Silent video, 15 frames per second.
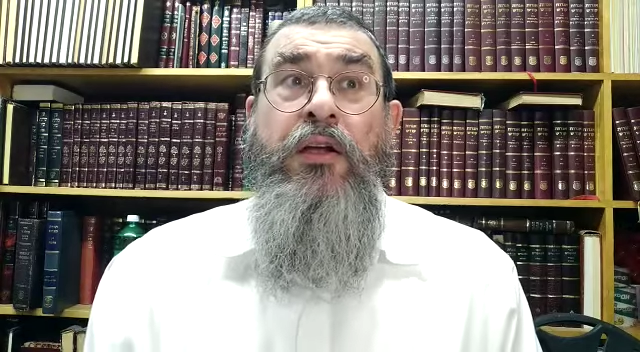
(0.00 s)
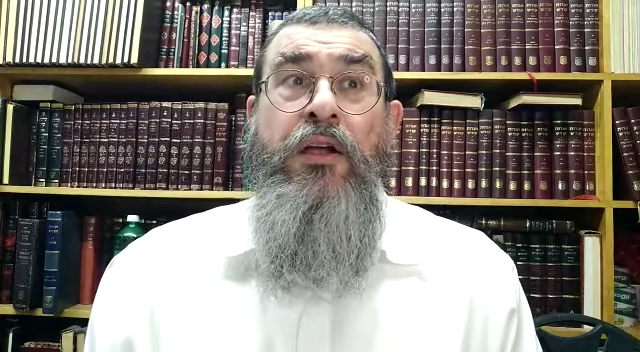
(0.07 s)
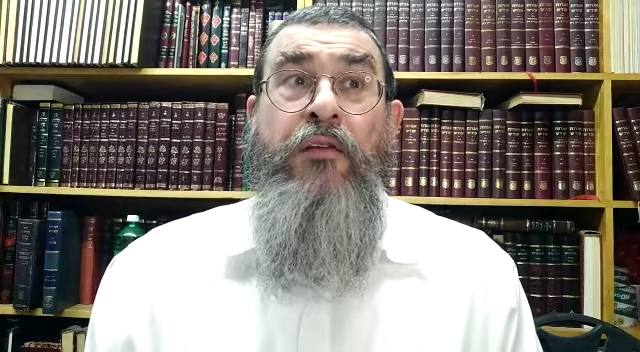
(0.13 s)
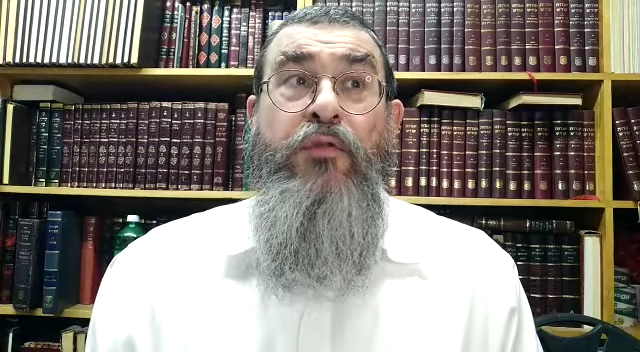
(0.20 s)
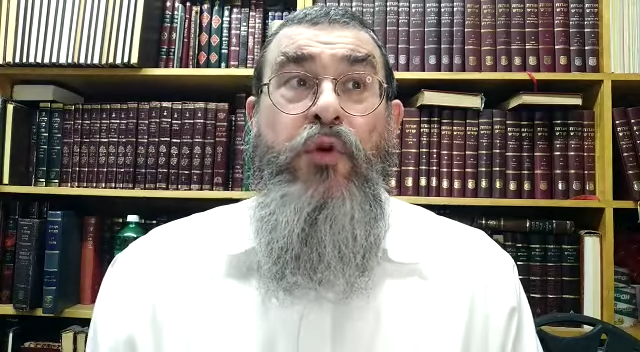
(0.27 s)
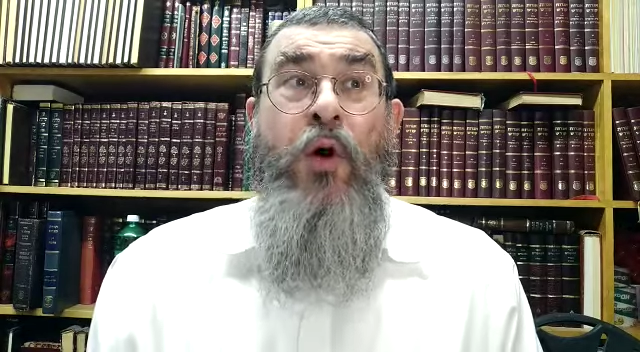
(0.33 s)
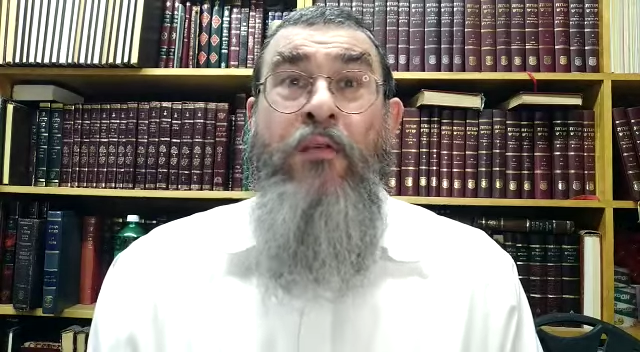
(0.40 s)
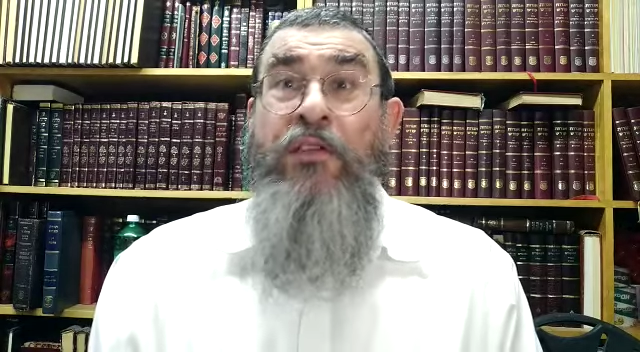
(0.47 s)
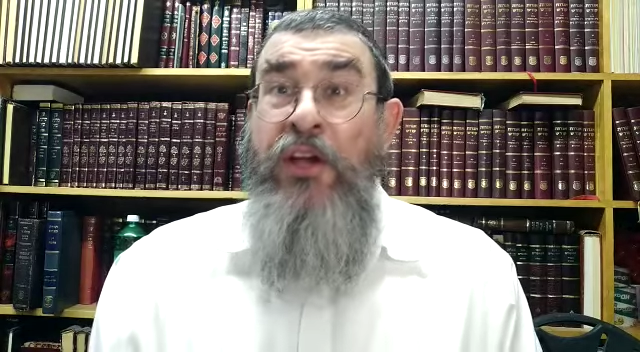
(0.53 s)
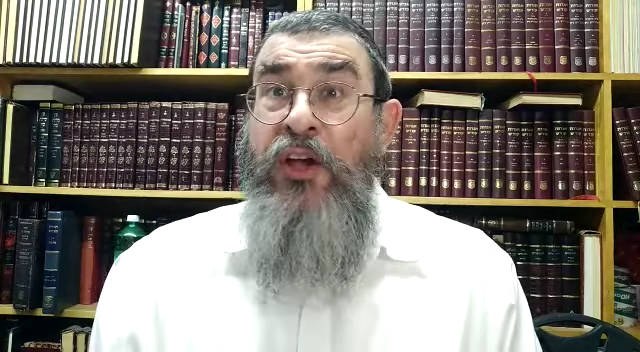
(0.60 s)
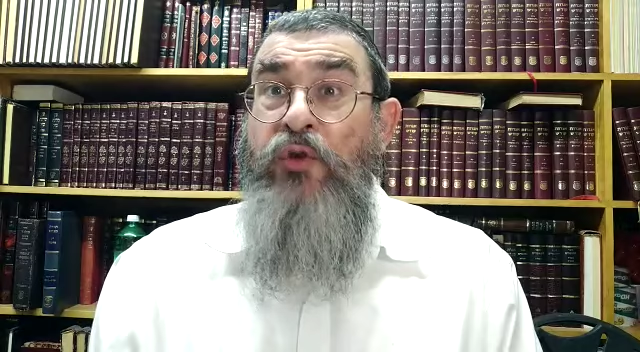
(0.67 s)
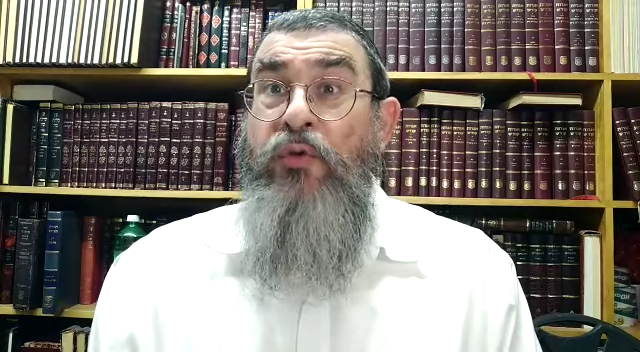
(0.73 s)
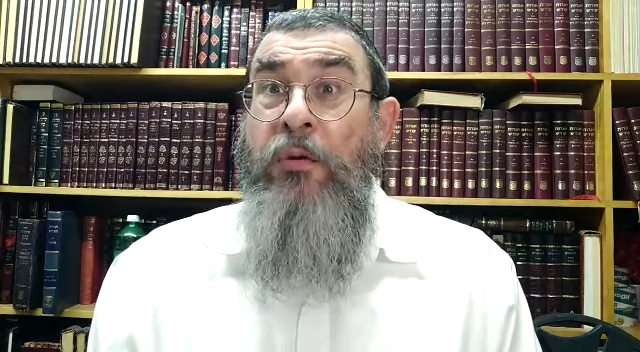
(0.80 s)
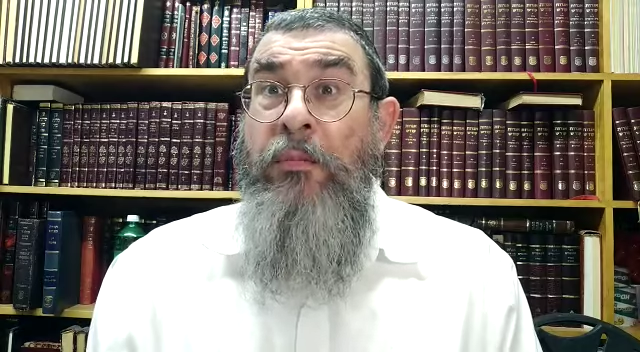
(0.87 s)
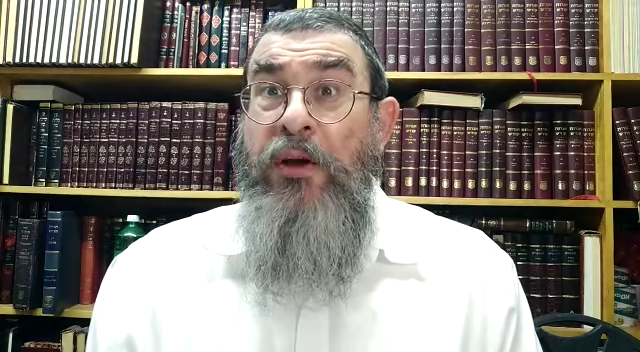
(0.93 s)
if you have an
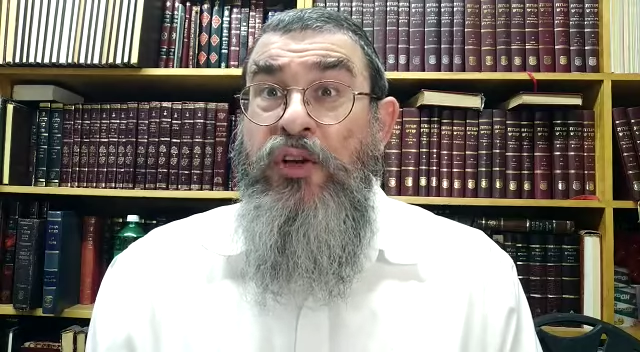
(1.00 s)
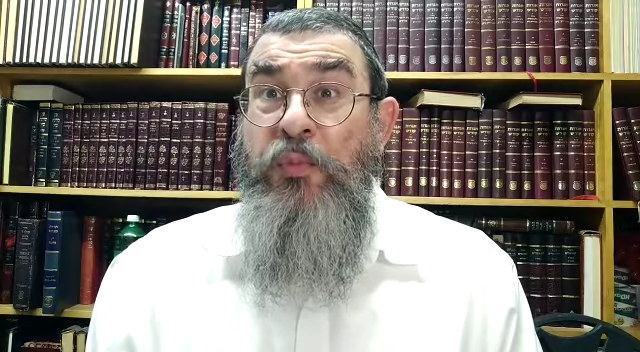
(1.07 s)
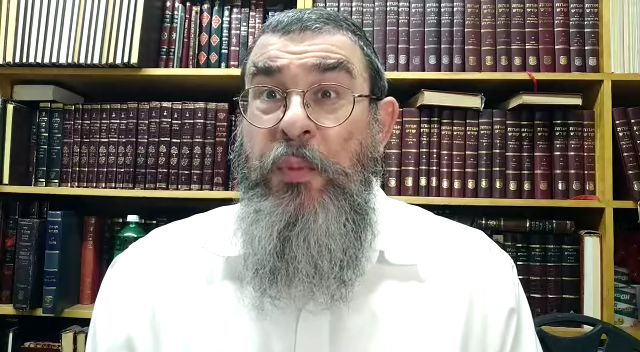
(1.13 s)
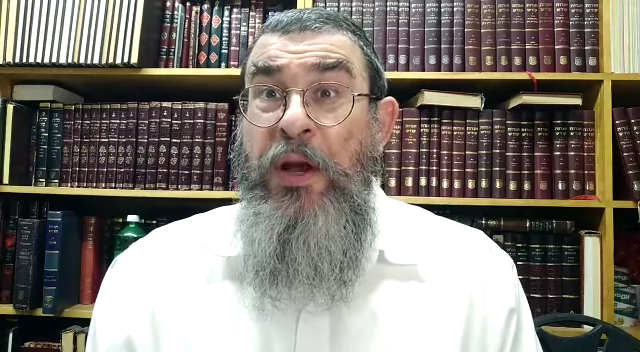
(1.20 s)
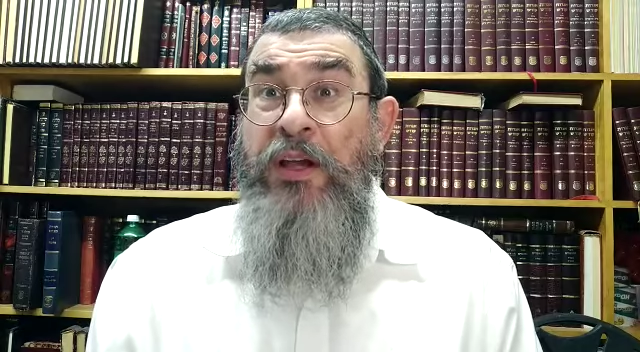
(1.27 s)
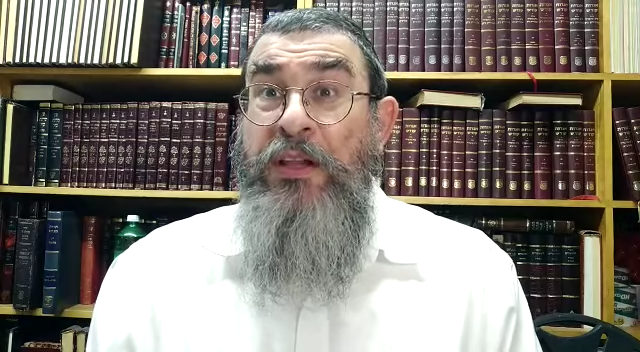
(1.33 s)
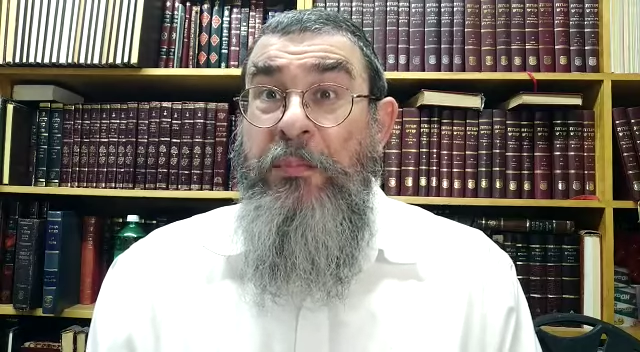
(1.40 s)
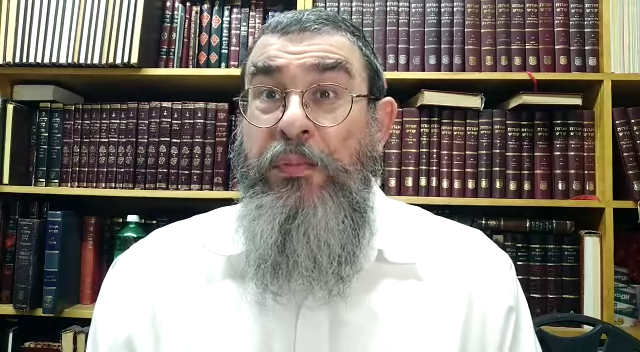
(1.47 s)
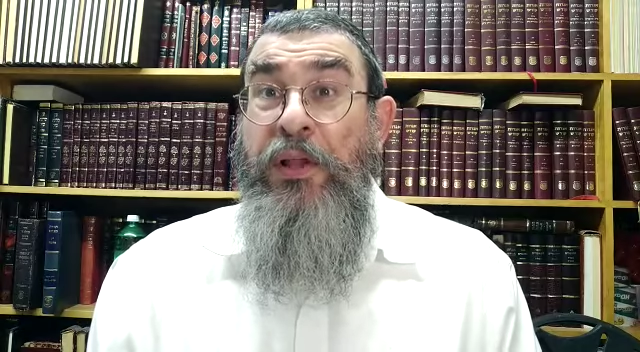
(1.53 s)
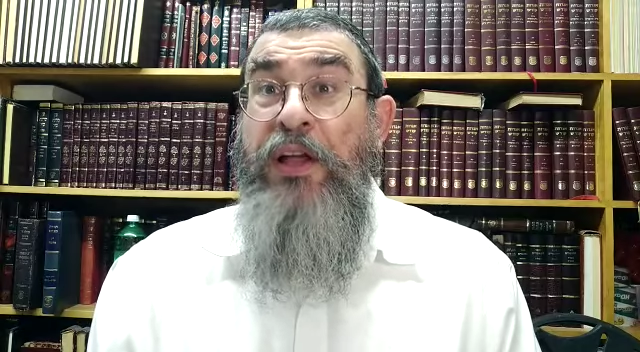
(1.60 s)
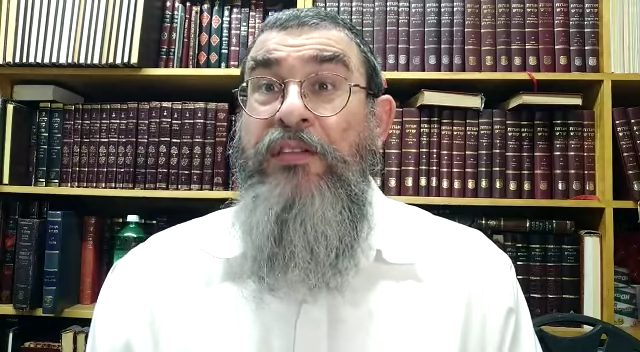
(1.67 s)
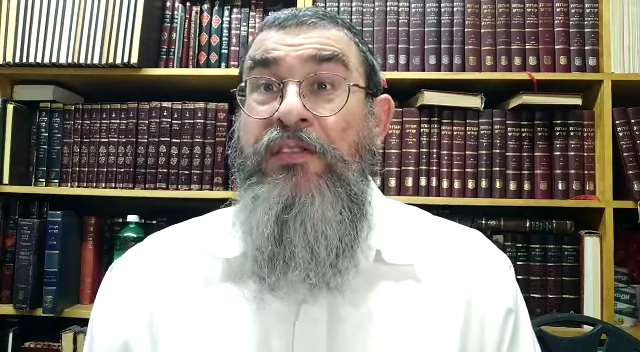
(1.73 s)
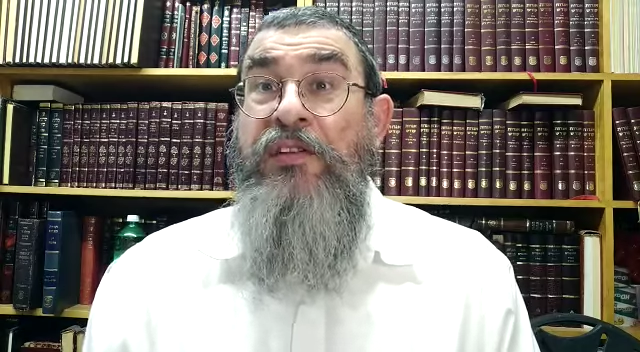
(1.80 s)
issue with mashpia, the place